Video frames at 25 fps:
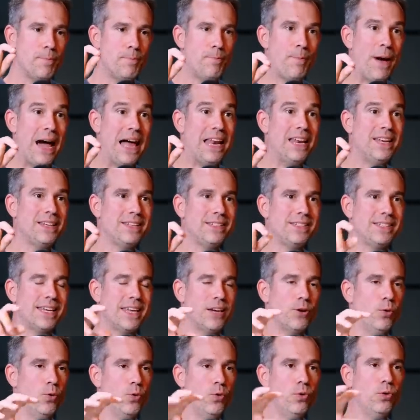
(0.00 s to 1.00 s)

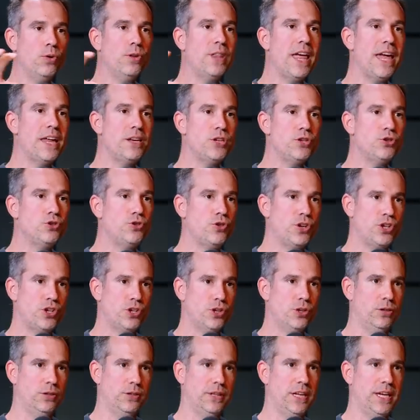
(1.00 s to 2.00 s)
balancing all their
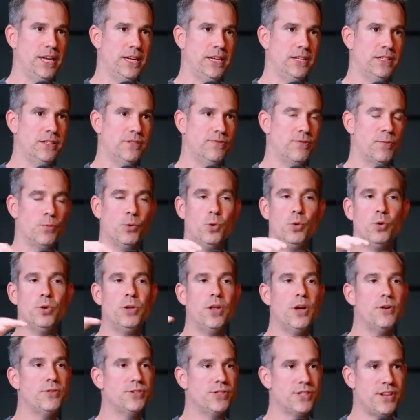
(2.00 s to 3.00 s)
nutritional needs from all
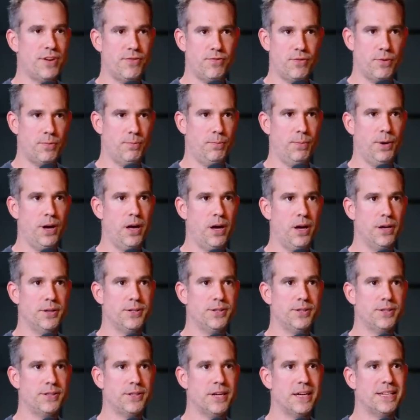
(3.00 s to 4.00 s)
those different
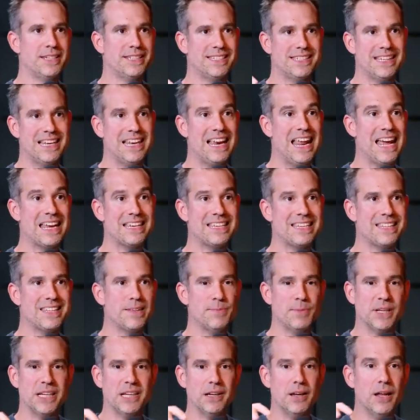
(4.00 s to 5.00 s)
plants and selecting
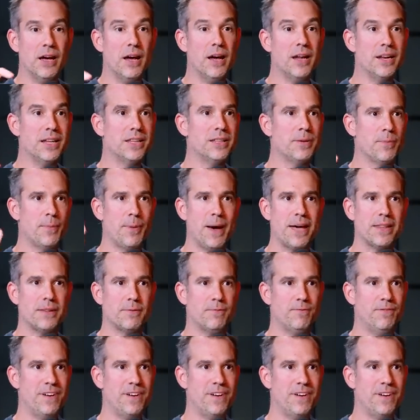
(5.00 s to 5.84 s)
them and learning about the